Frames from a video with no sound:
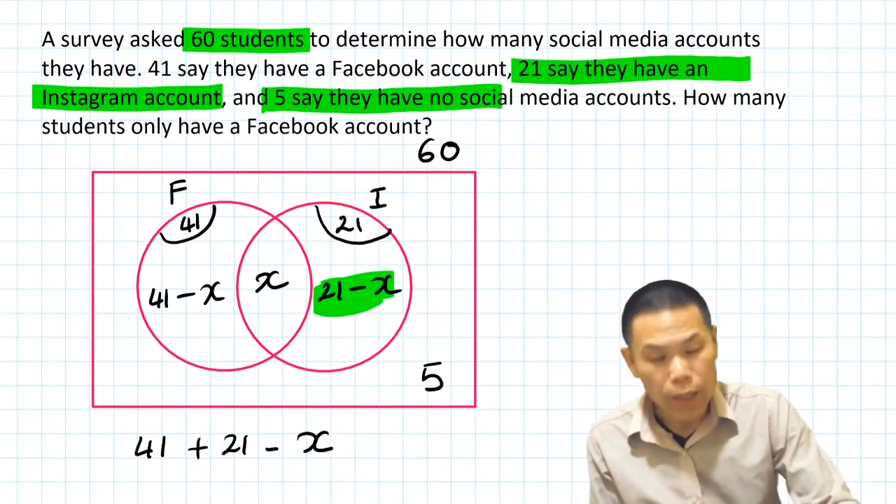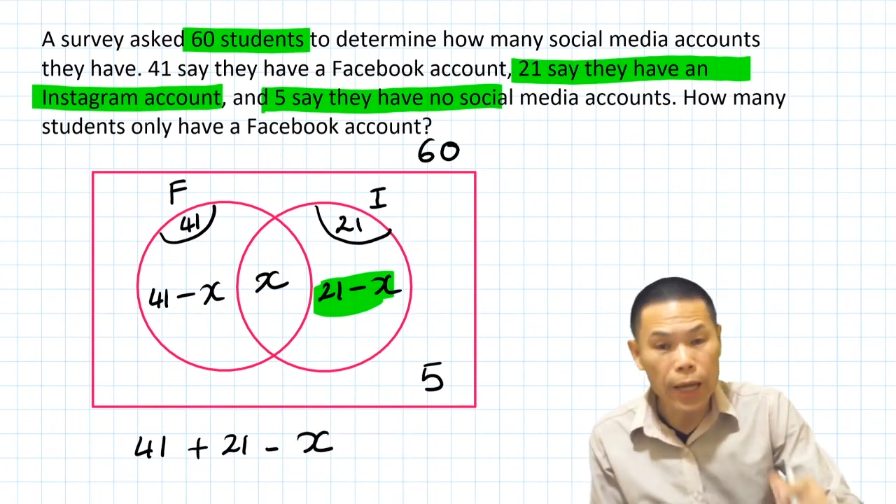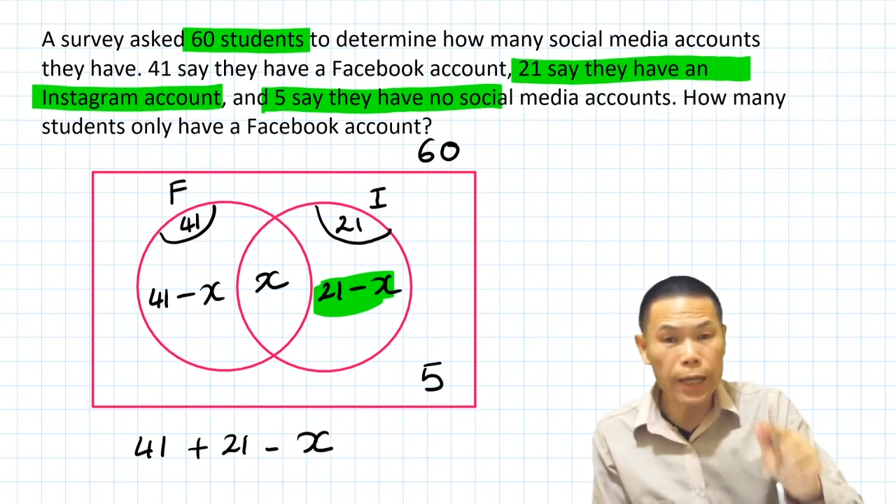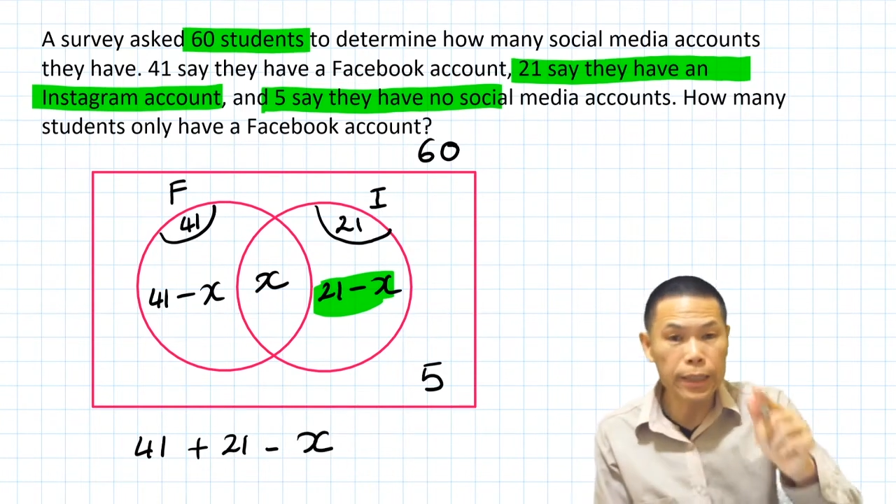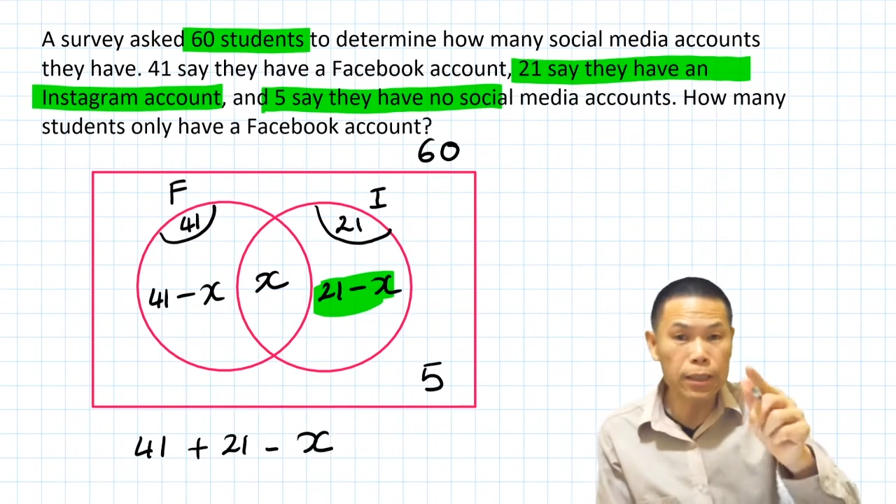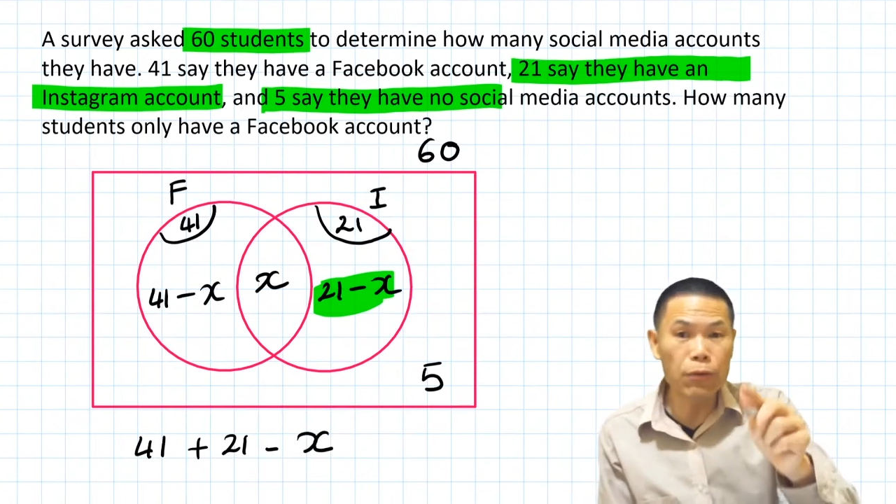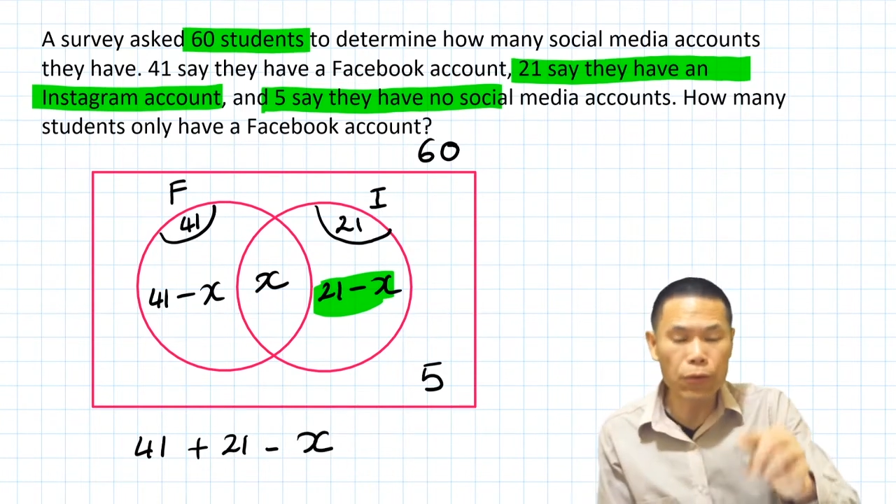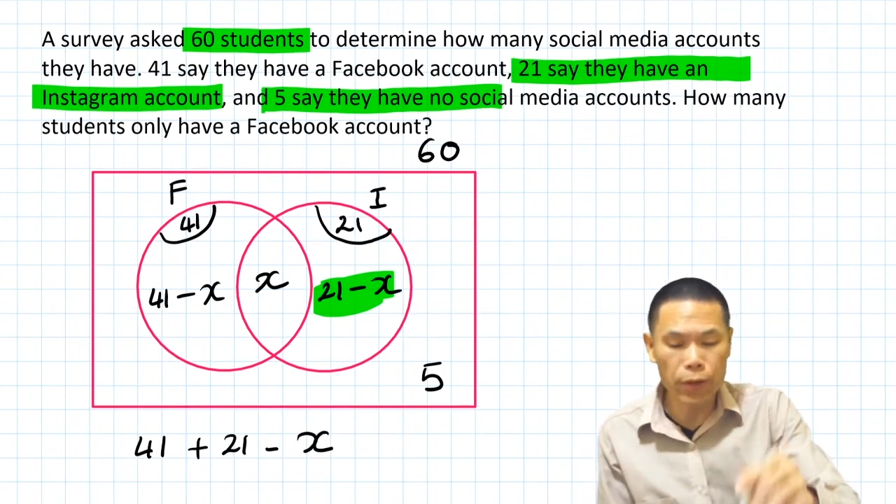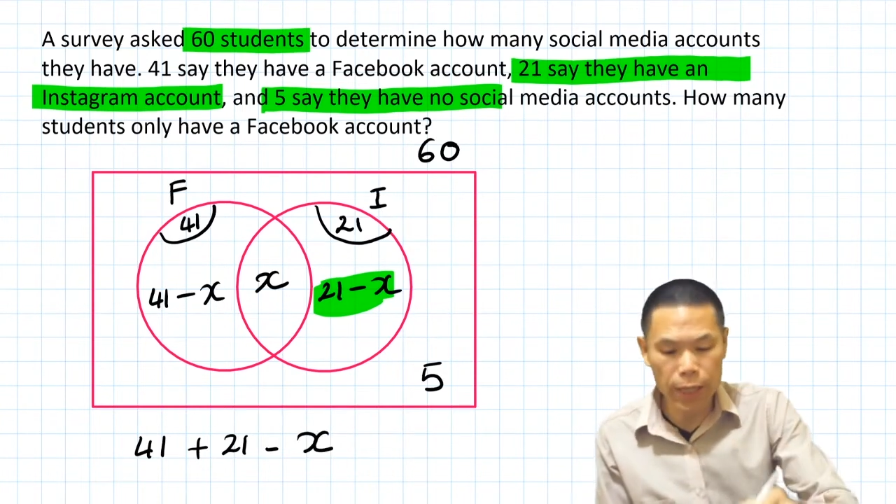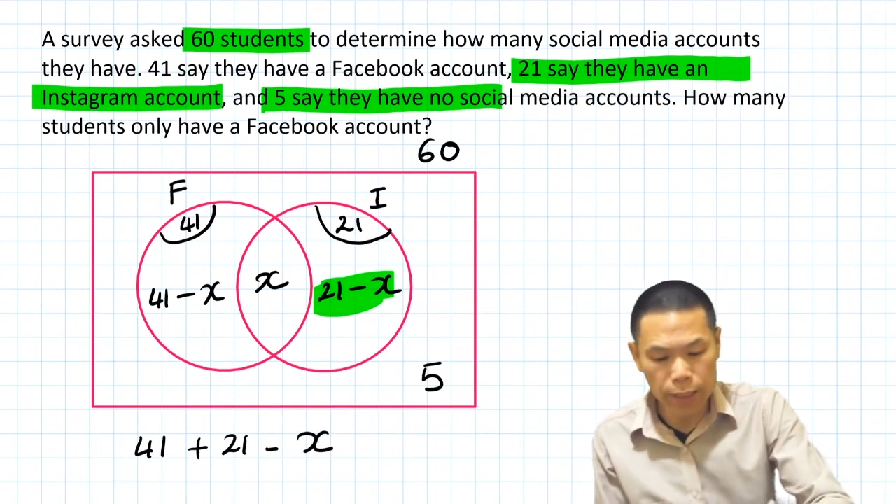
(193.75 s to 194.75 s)
And don't
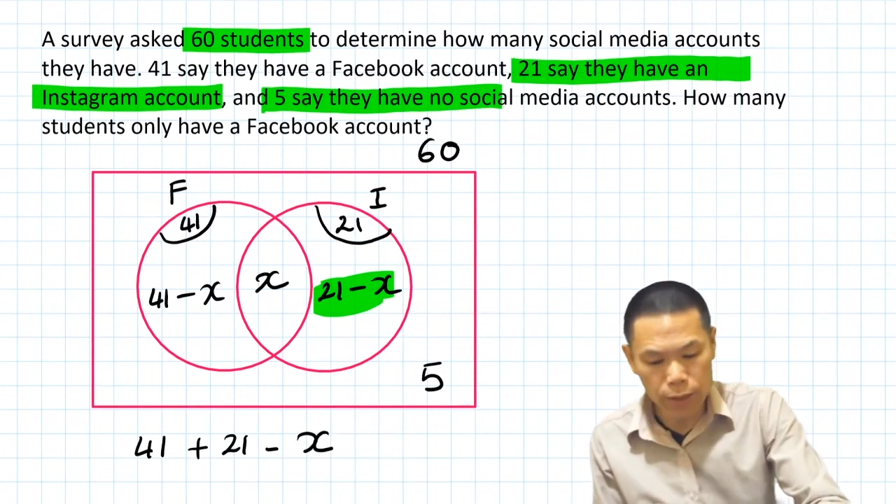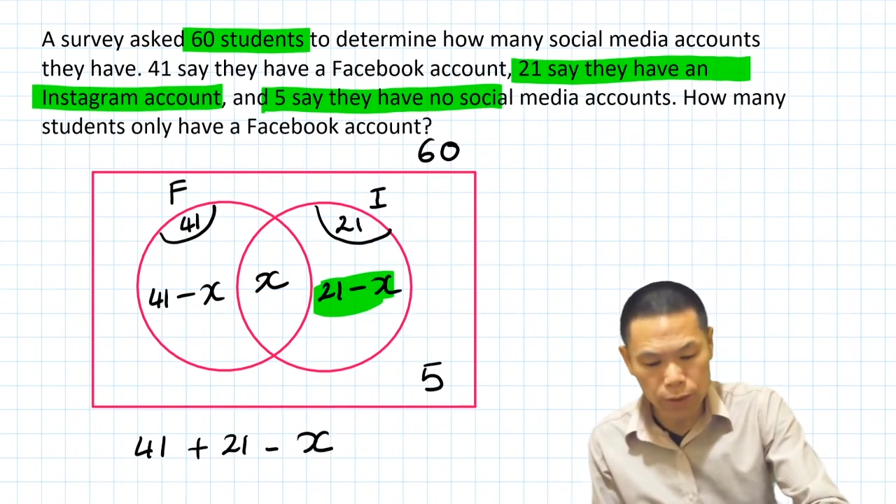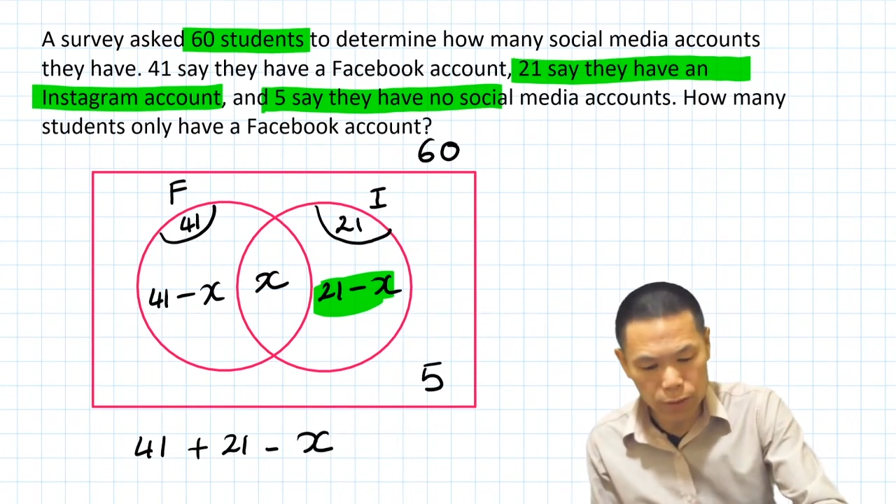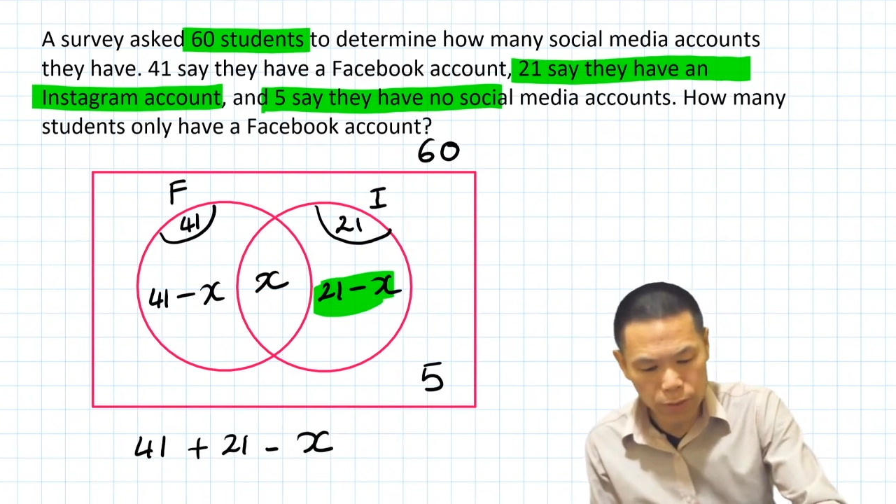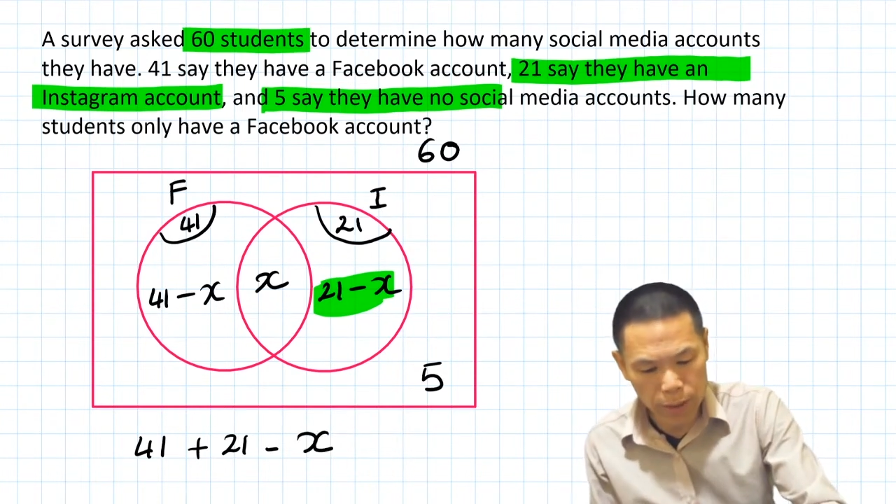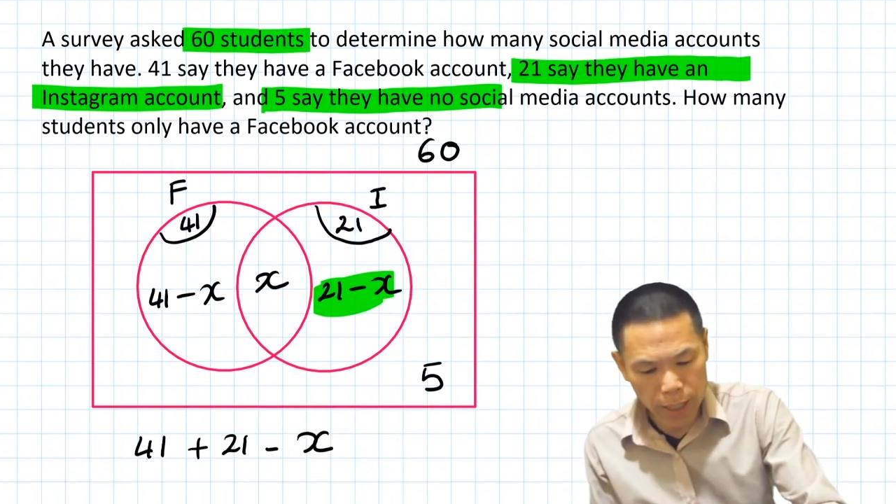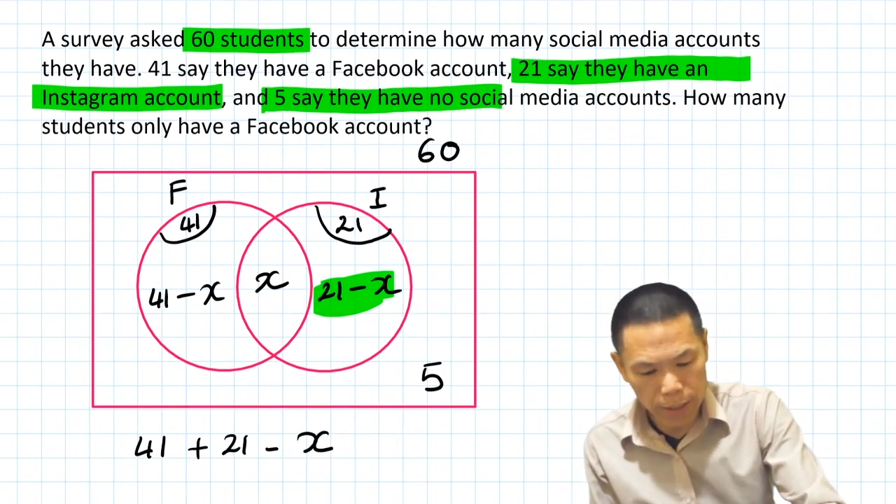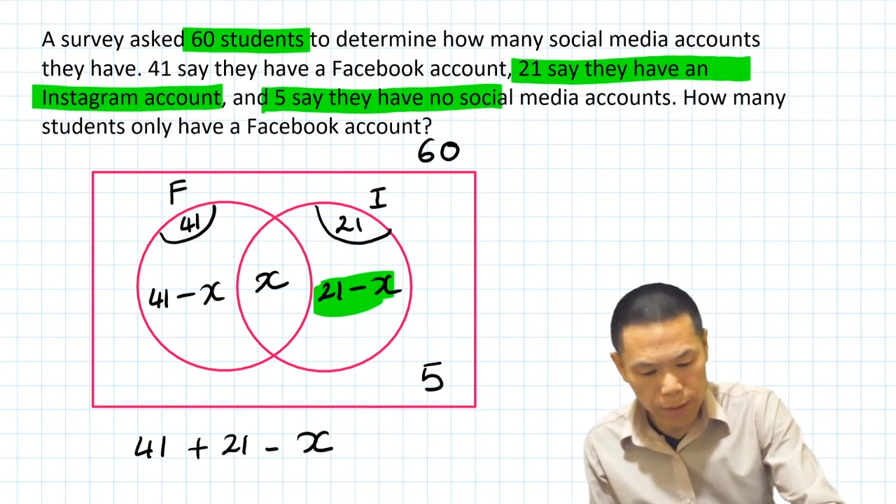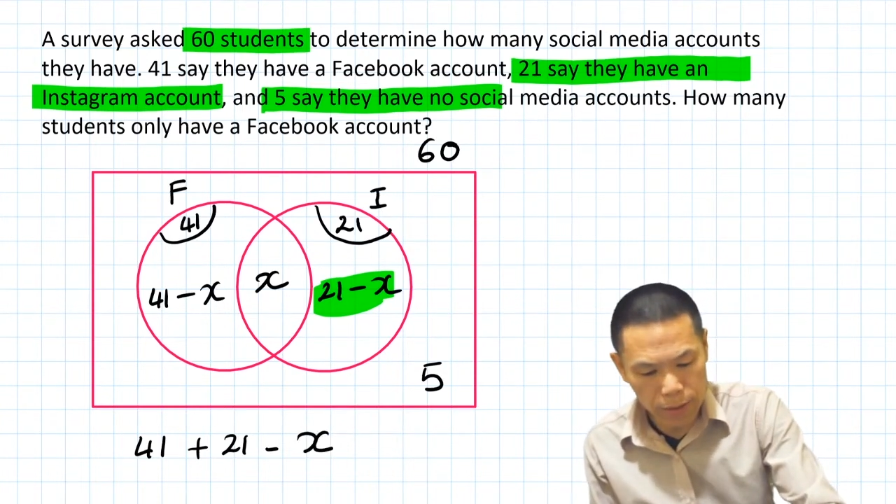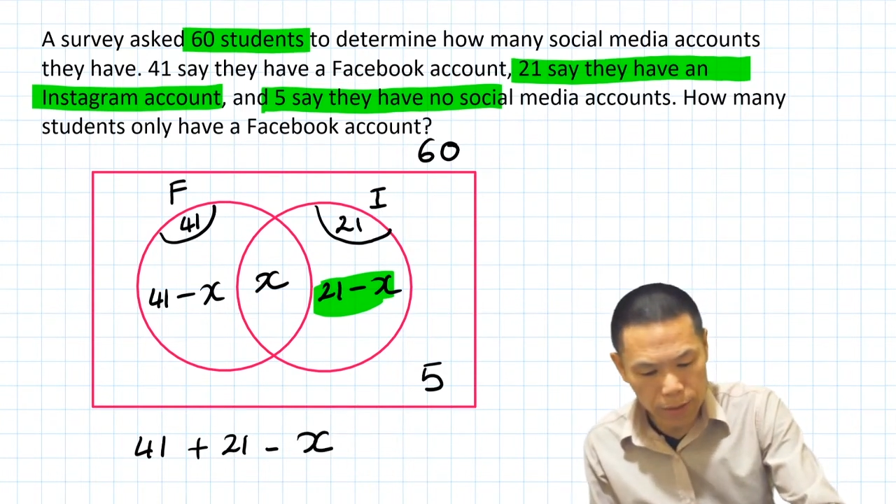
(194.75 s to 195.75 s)
forget to
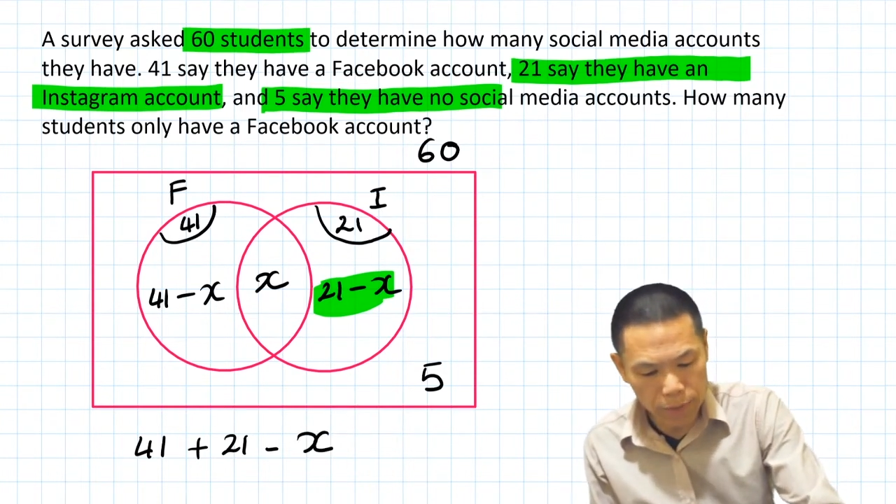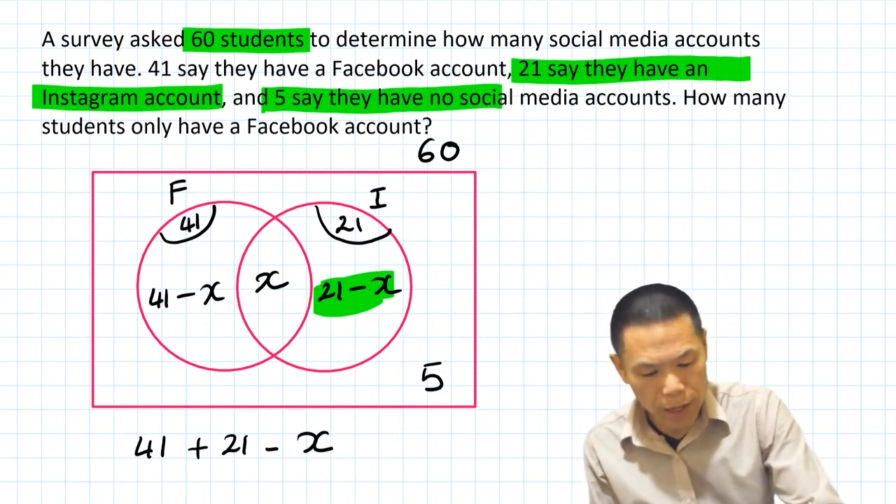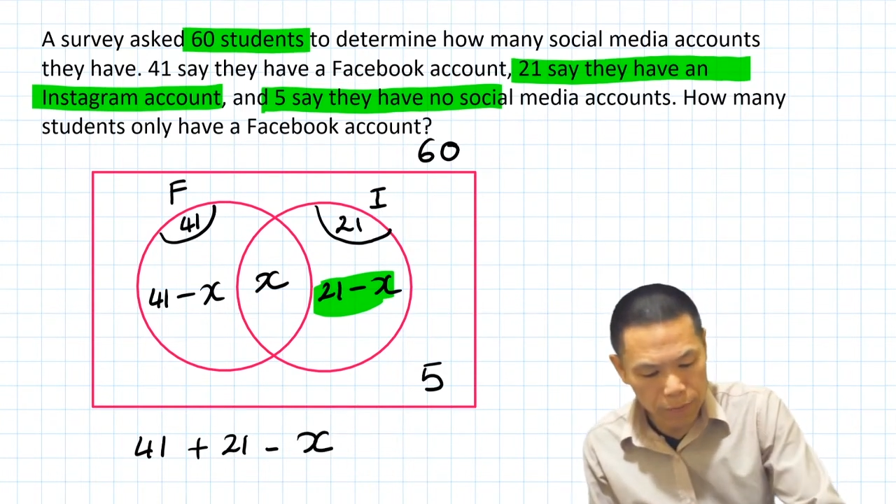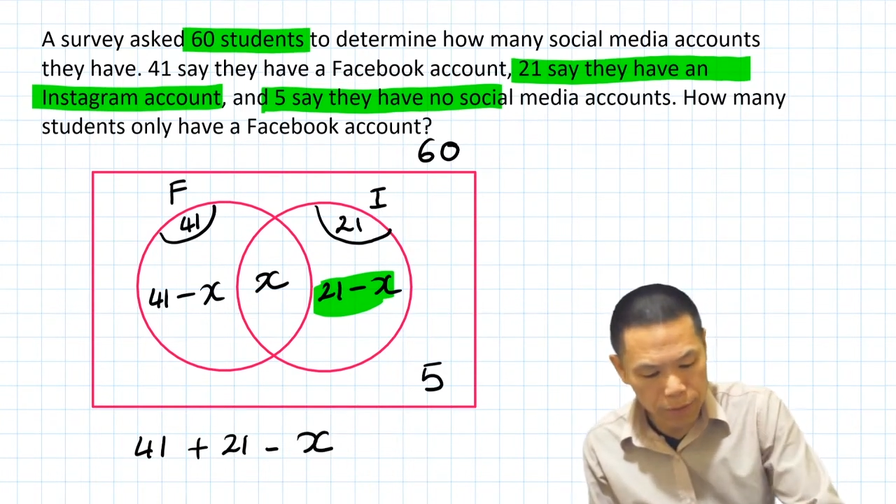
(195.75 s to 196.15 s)
add this 5